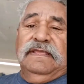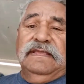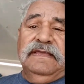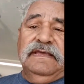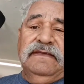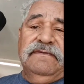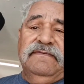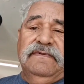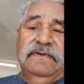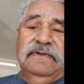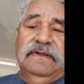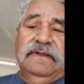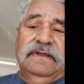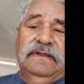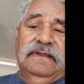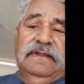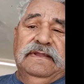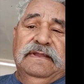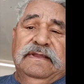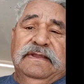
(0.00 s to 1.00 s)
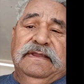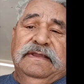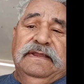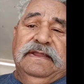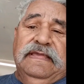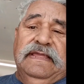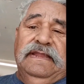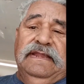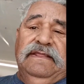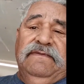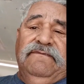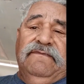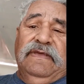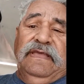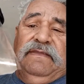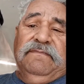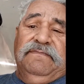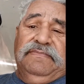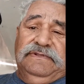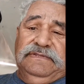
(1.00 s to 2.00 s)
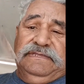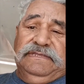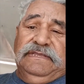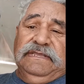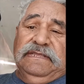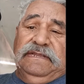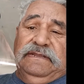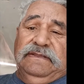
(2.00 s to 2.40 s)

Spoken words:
cover 95%.